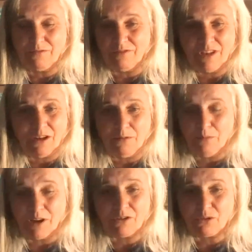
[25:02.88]
no
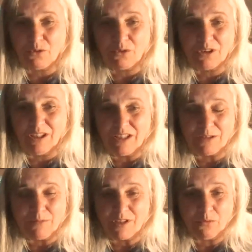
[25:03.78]

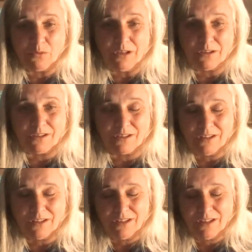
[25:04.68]
microorganisms that we could,
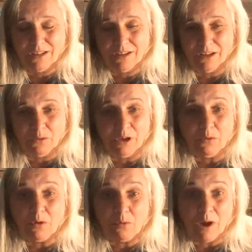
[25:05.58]
you know, we
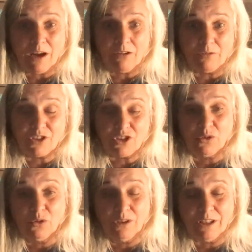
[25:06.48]
were aware of at
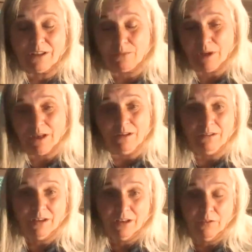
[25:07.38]
all. It had
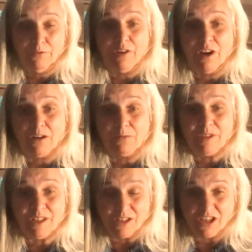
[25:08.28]
been farmed
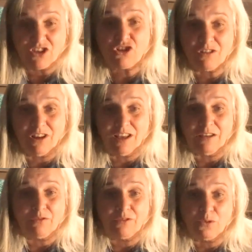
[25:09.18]

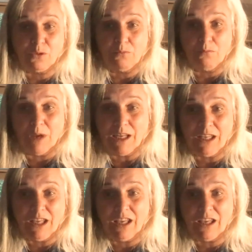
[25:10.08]
industrially for many
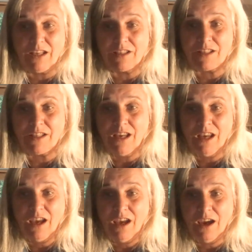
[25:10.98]
years.
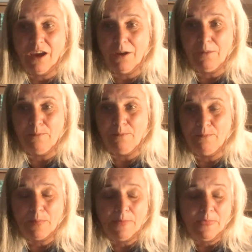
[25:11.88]
And
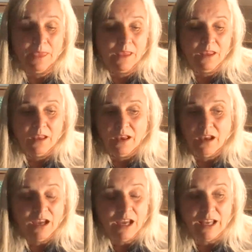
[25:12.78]

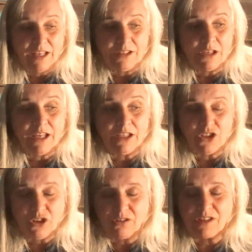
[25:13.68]
it
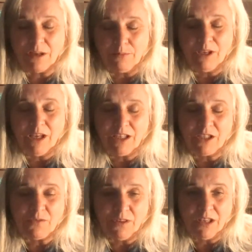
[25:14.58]
took some
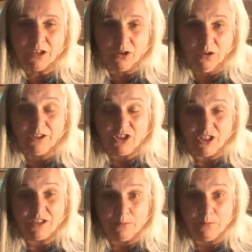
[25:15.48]
years for the ecology
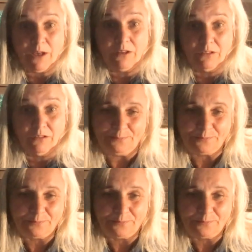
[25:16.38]
to build.